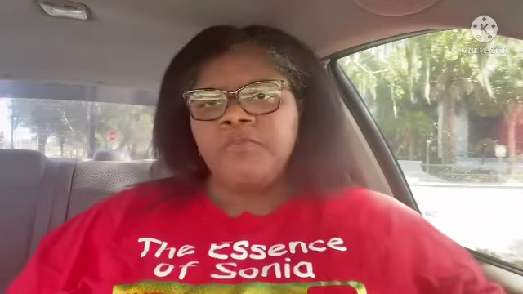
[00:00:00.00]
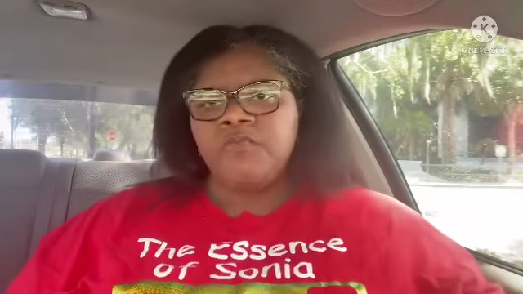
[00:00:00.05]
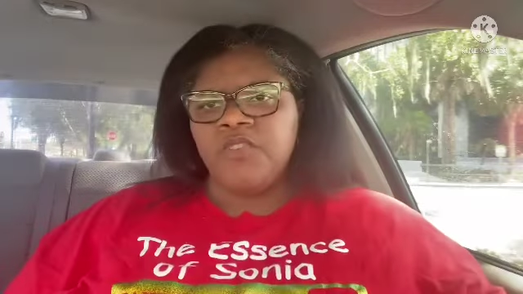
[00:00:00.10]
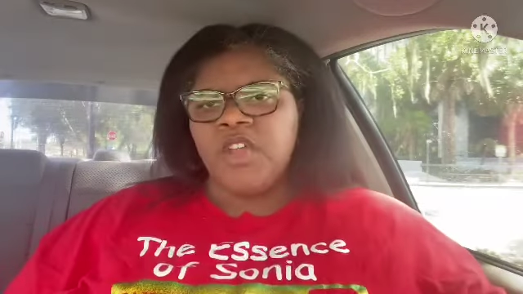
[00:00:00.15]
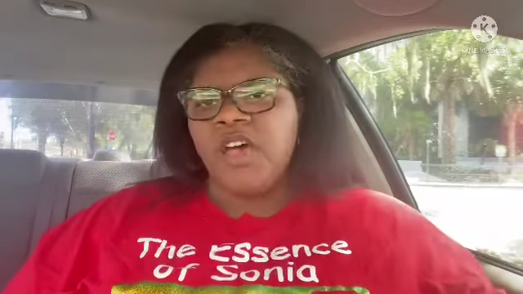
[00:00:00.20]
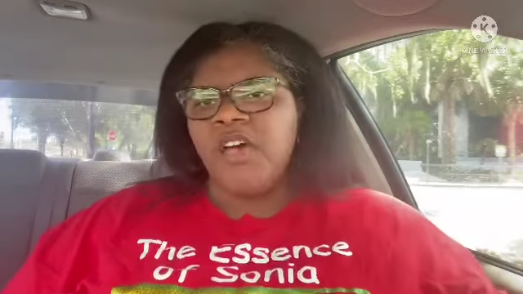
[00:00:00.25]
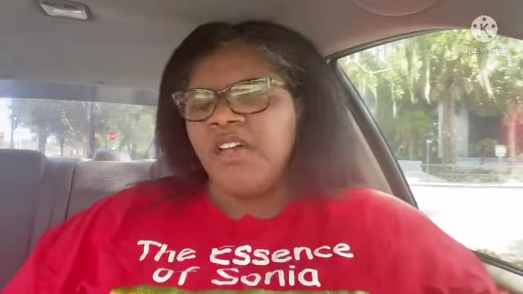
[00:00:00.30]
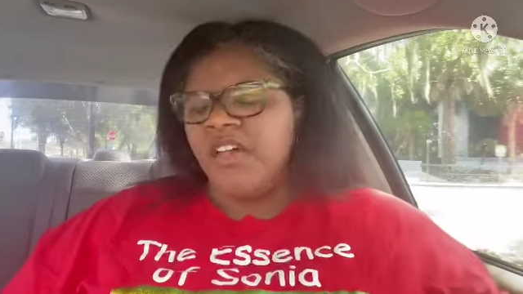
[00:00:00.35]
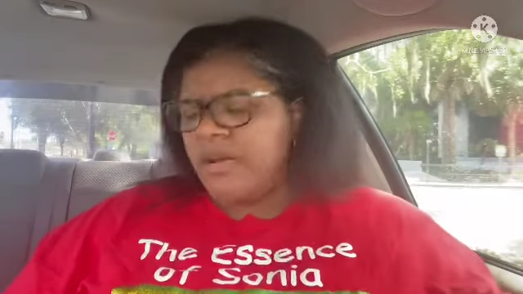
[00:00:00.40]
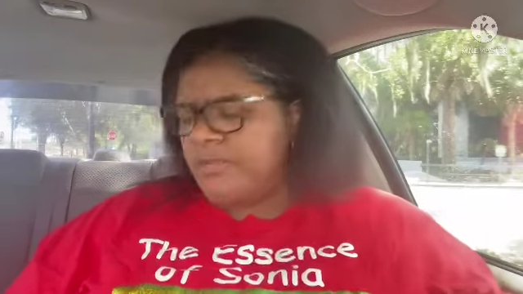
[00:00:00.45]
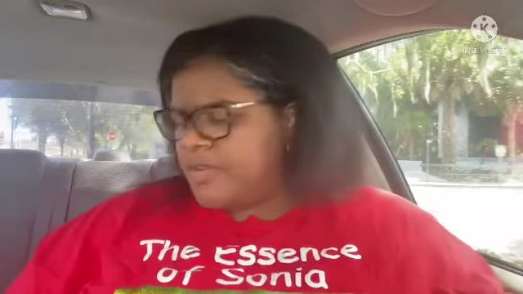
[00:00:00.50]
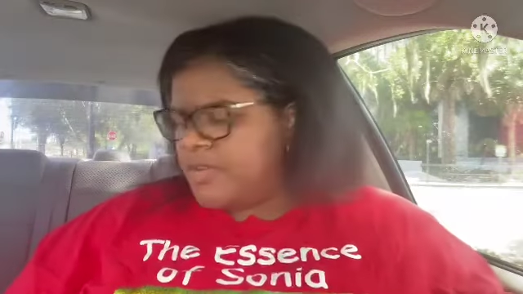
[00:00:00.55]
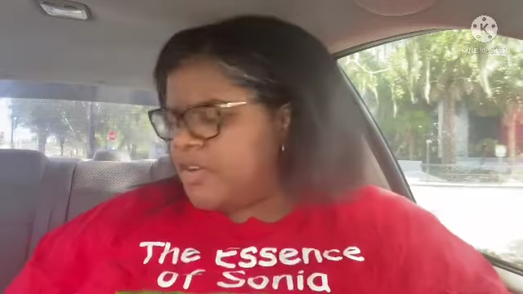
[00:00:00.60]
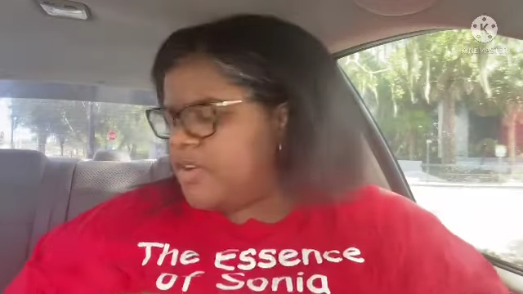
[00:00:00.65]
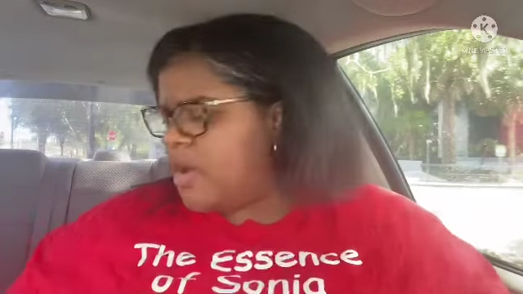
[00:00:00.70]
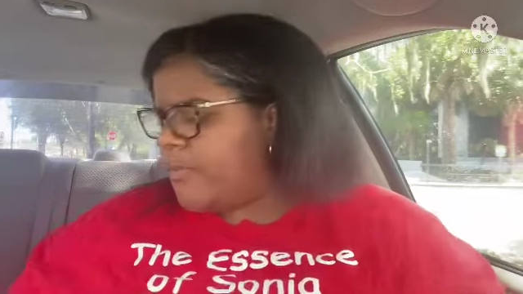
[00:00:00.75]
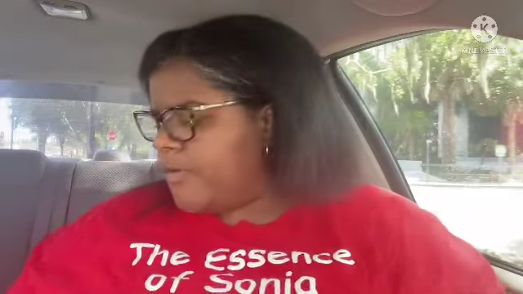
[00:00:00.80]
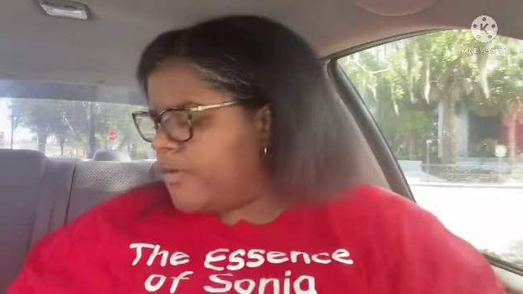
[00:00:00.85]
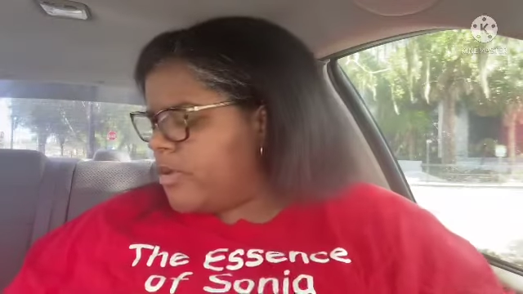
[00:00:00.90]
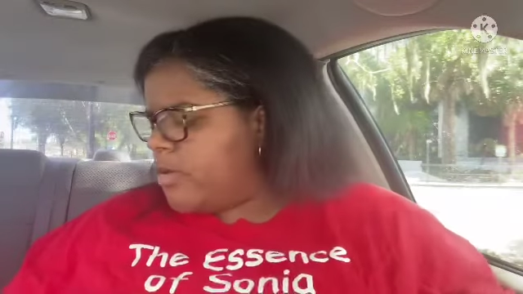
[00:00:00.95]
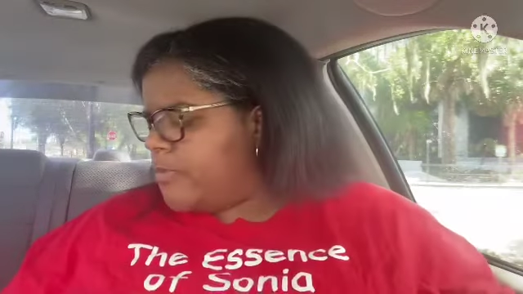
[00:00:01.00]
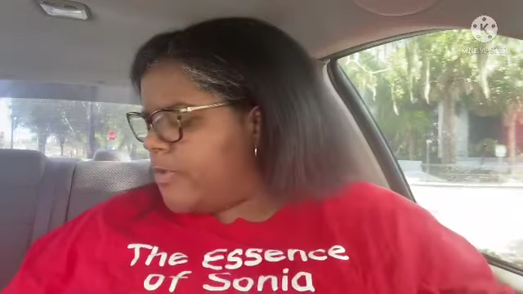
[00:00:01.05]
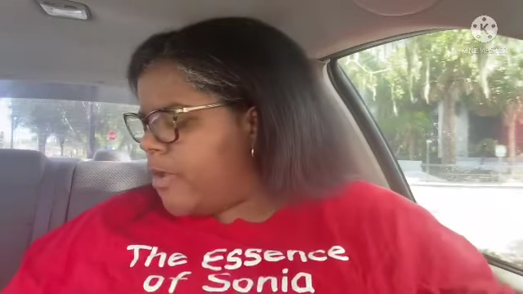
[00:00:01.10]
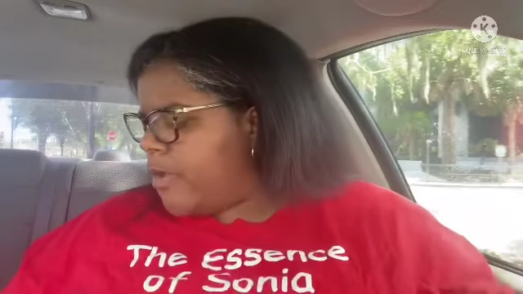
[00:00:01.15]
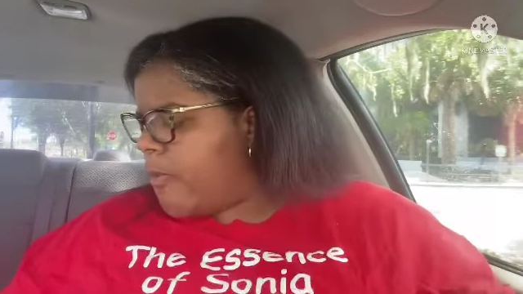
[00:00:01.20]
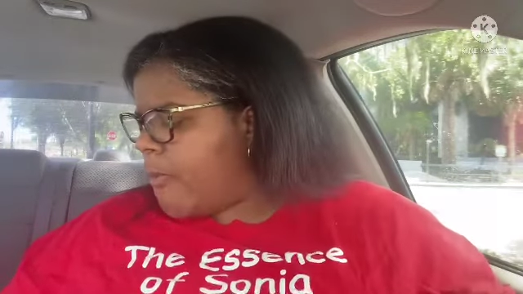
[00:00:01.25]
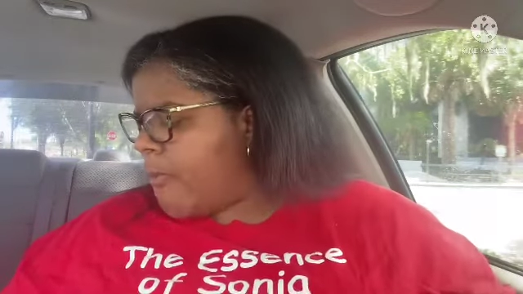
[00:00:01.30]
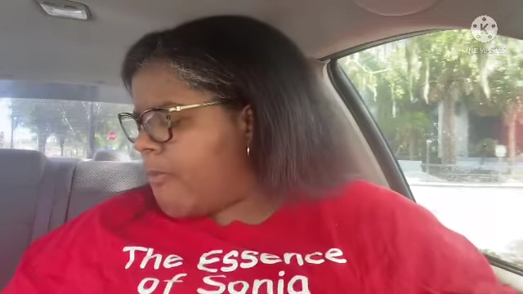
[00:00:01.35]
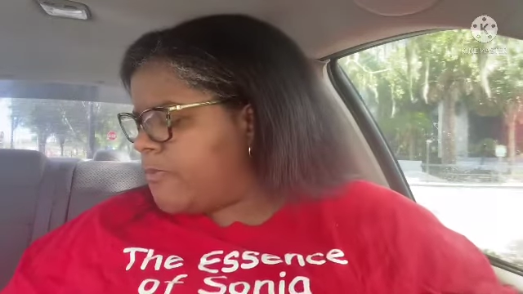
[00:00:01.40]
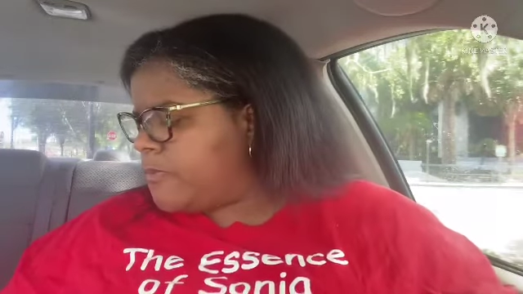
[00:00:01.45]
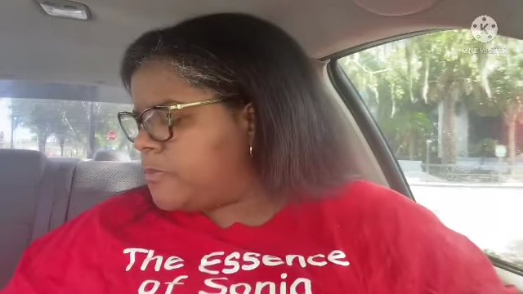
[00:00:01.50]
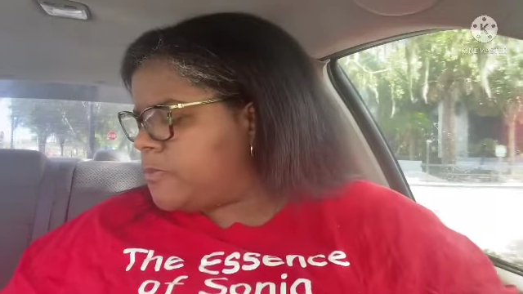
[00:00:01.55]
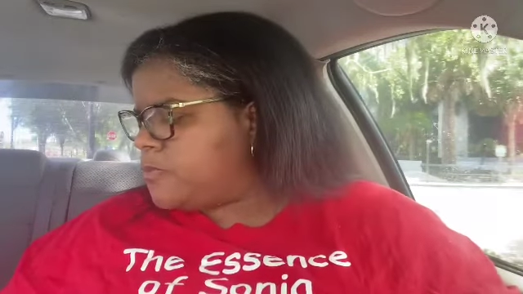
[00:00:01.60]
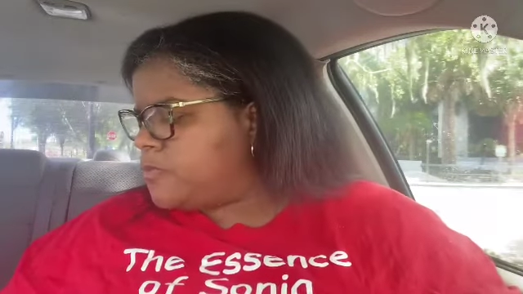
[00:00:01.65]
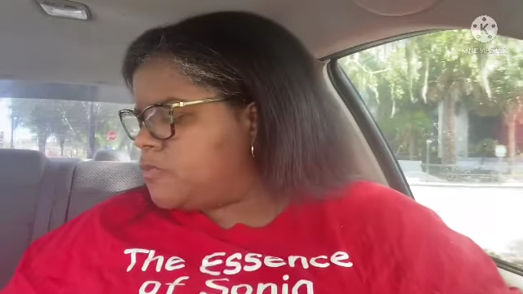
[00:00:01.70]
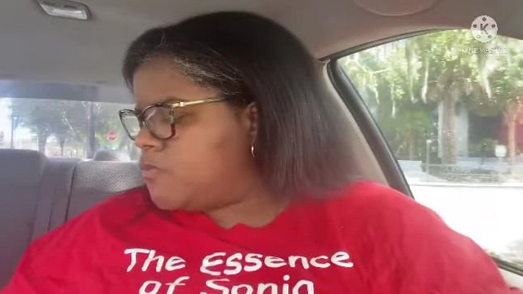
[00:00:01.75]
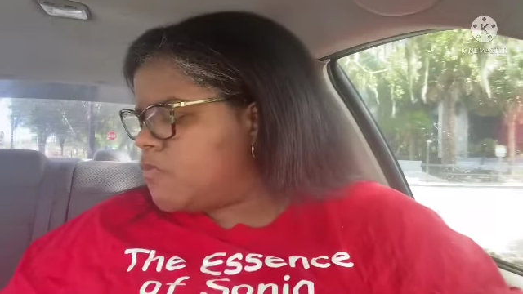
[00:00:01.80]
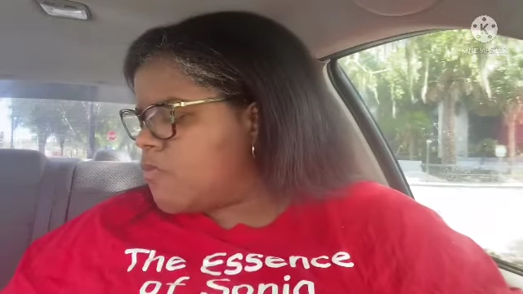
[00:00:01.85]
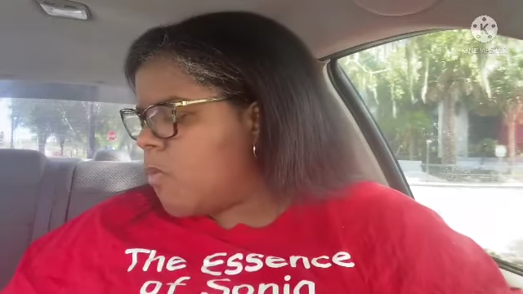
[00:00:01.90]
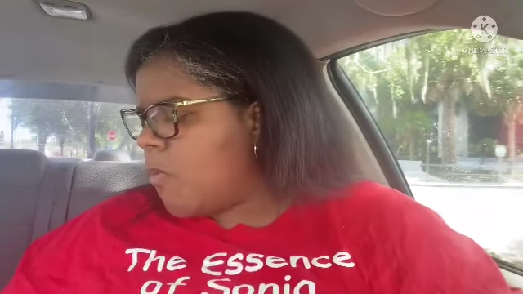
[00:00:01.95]
That amped it up a little bit.
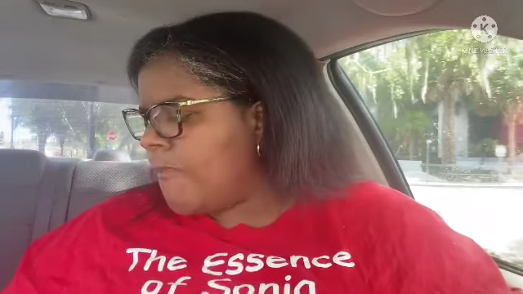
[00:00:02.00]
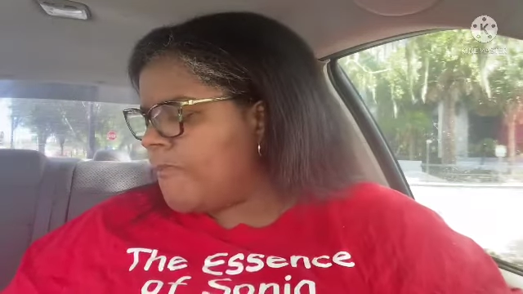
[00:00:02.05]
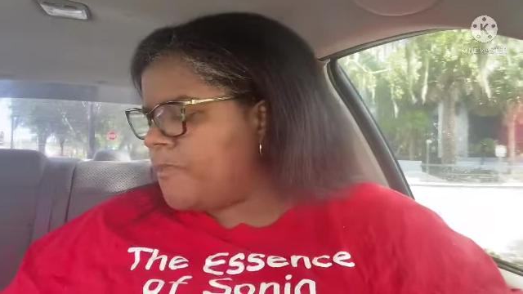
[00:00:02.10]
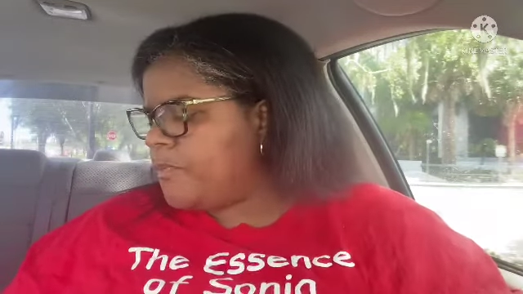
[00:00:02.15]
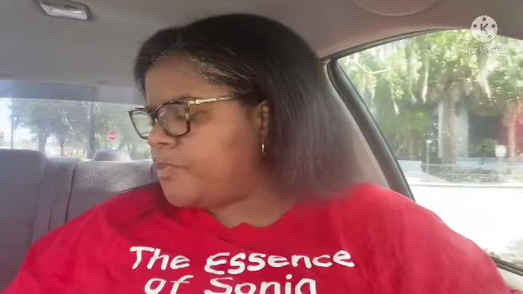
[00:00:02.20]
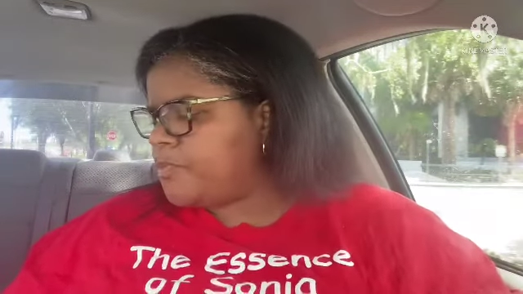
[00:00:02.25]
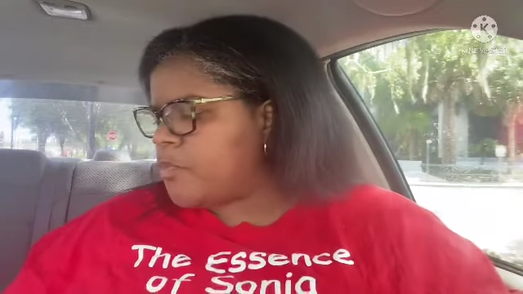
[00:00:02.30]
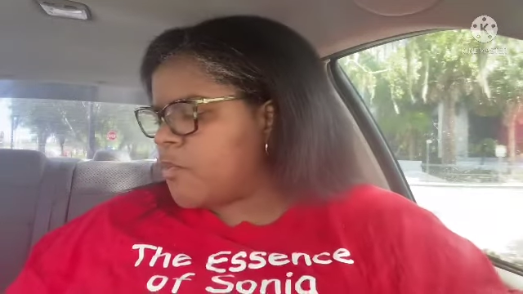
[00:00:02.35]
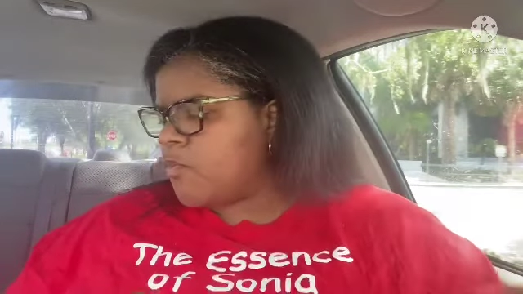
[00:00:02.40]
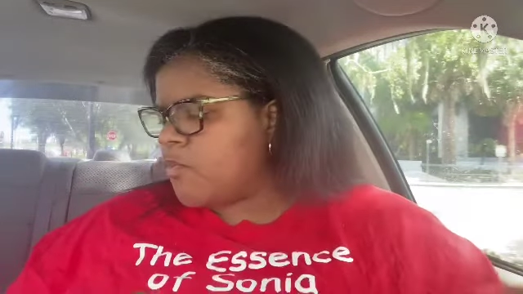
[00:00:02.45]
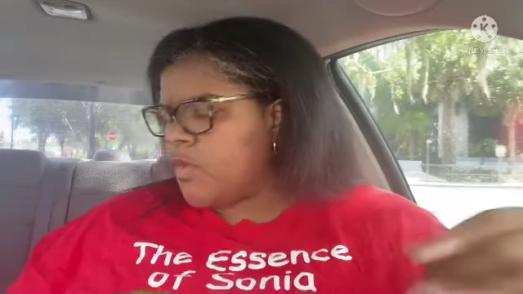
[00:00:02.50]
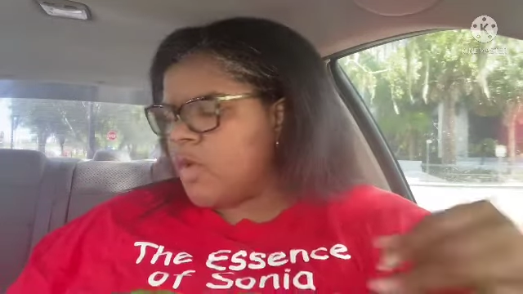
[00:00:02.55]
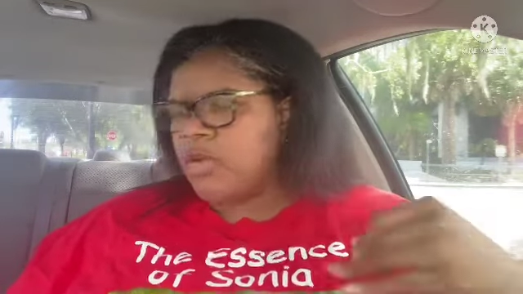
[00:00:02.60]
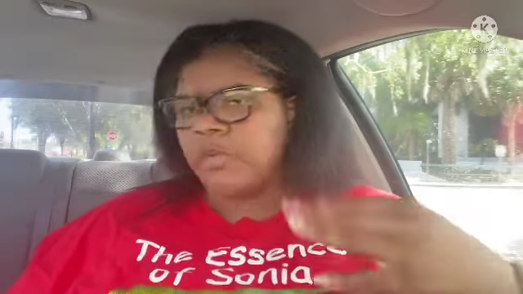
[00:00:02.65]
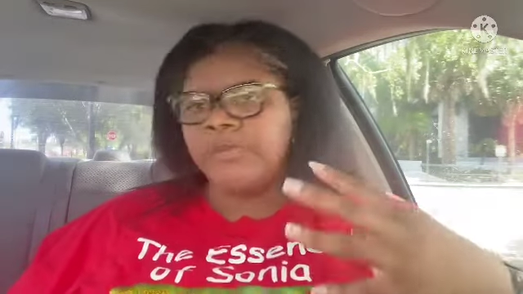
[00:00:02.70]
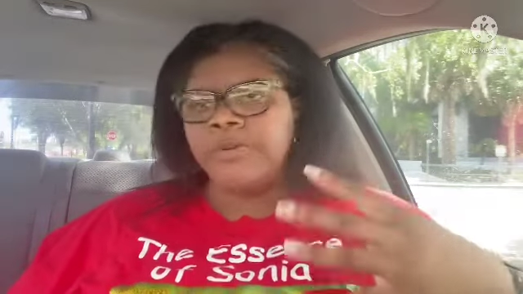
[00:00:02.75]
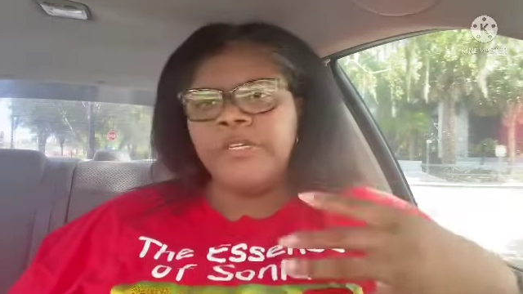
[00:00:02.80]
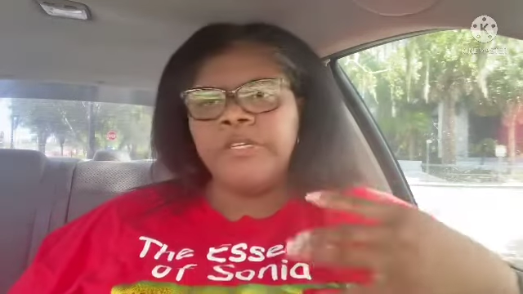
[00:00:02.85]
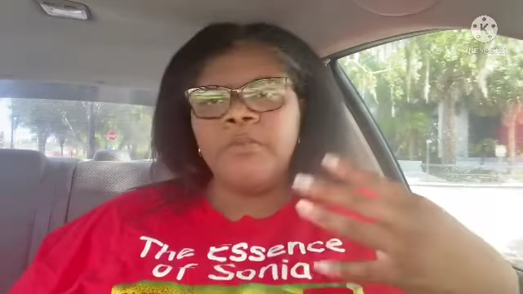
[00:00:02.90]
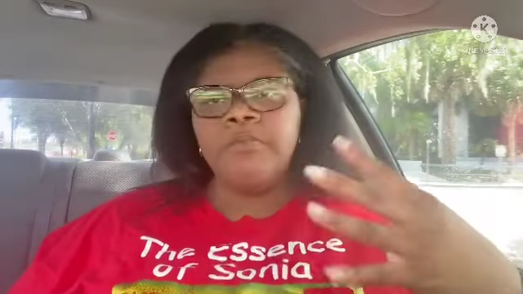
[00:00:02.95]
The